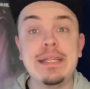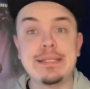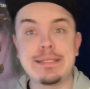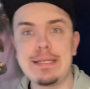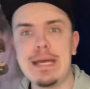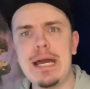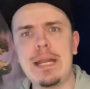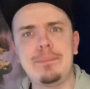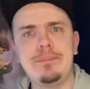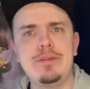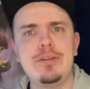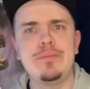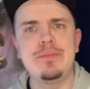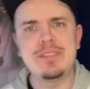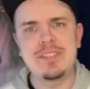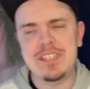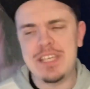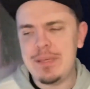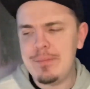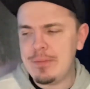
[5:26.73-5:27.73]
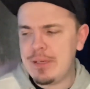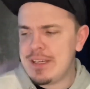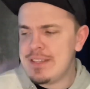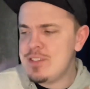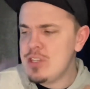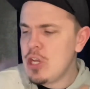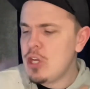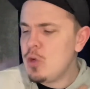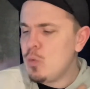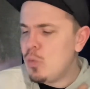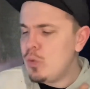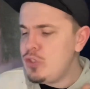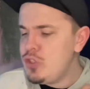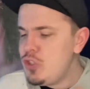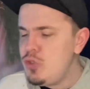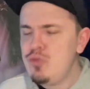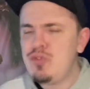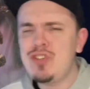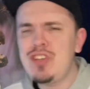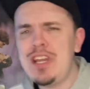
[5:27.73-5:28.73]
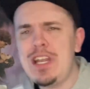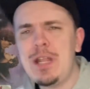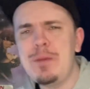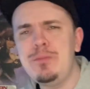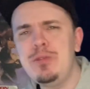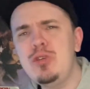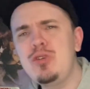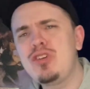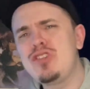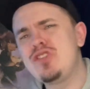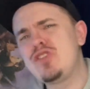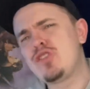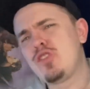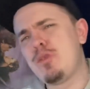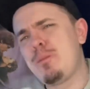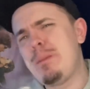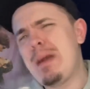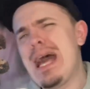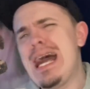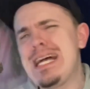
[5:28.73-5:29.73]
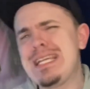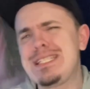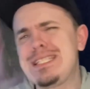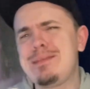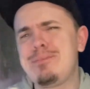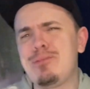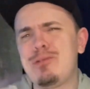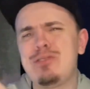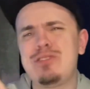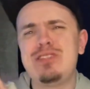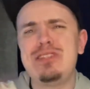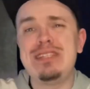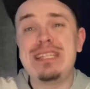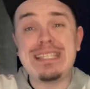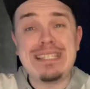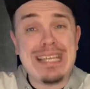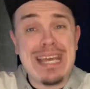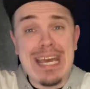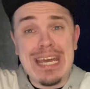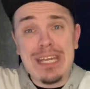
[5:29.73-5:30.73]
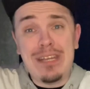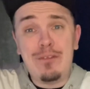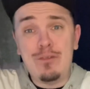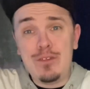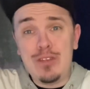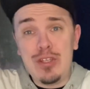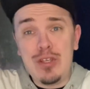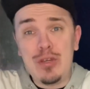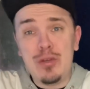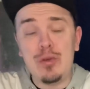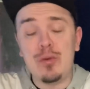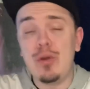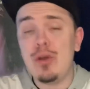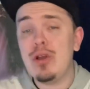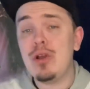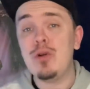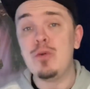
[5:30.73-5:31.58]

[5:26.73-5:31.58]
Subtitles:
It's not a pyramid scheme because when you sign up, you can surpass the person that's ahead of you,